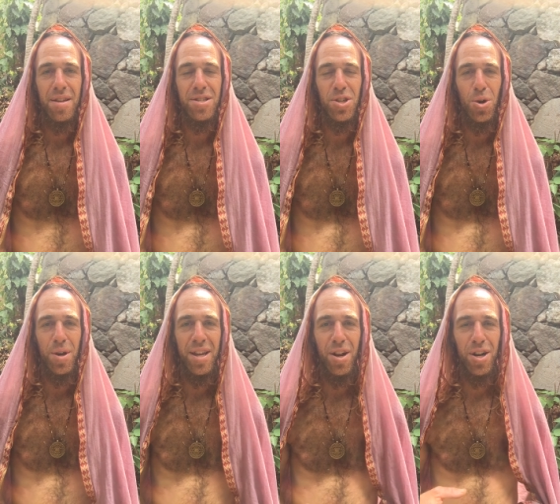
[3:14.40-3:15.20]
So
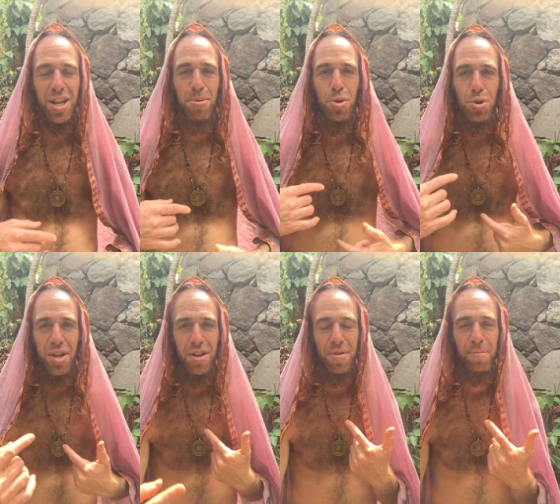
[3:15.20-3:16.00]
in our
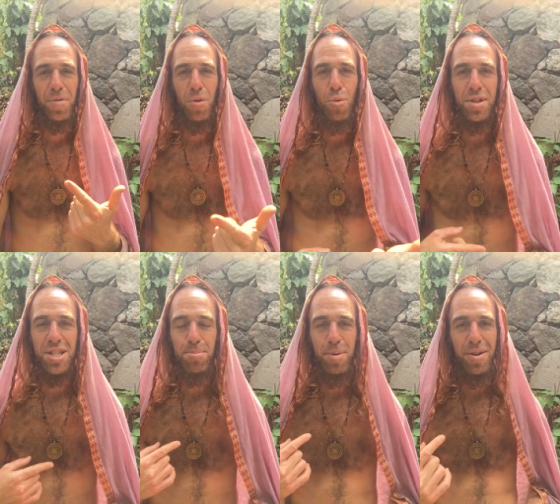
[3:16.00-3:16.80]
communion with
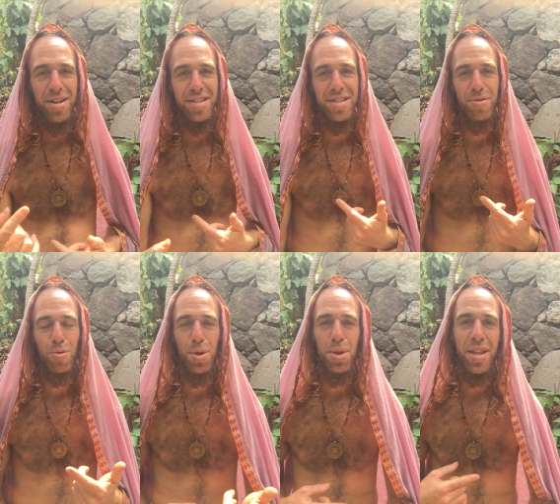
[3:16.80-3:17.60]
spirits,
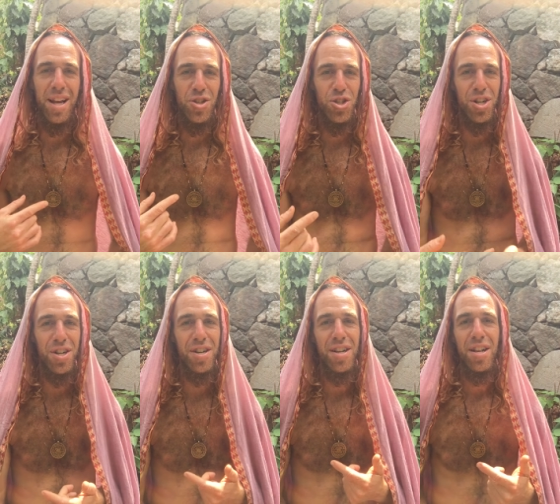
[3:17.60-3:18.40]
with
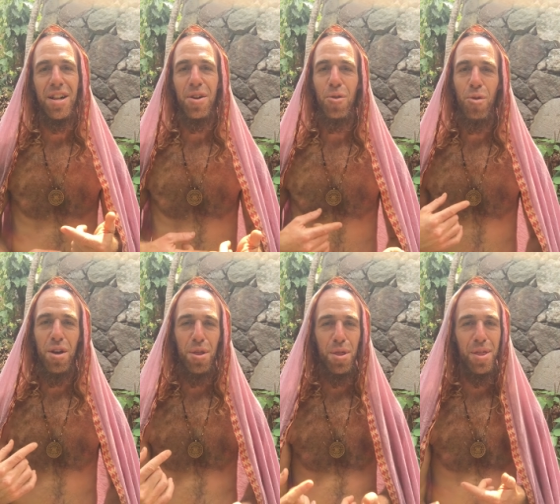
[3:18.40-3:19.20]
nature,
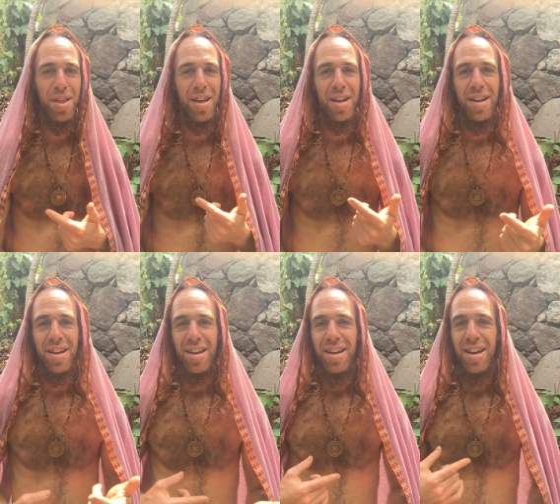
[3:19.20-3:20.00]
with
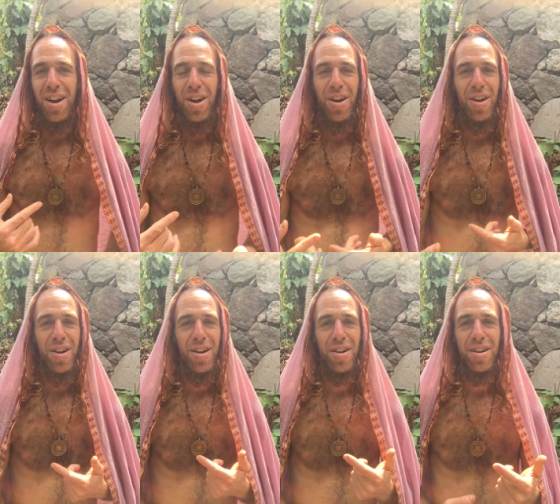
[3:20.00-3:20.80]

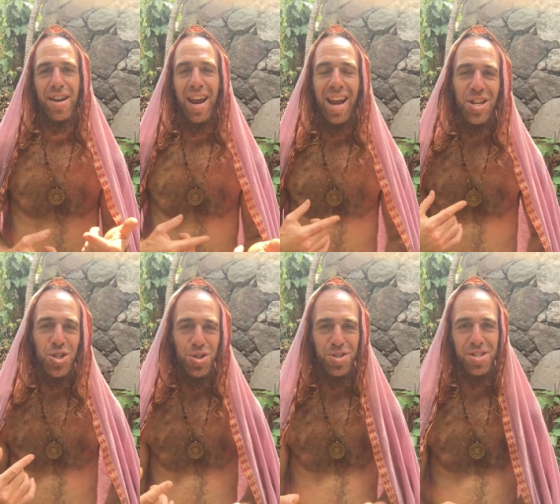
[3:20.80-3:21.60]
our
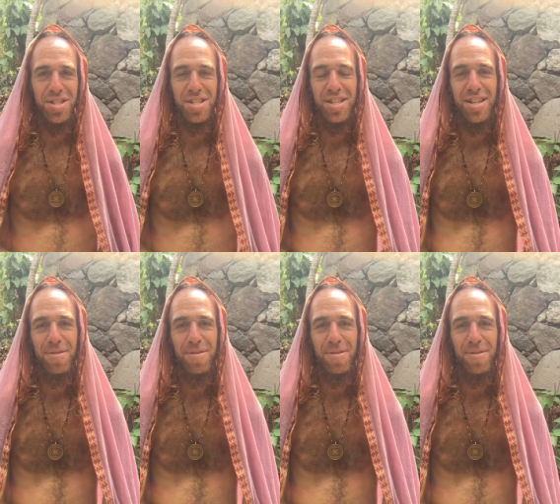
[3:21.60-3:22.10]
angels,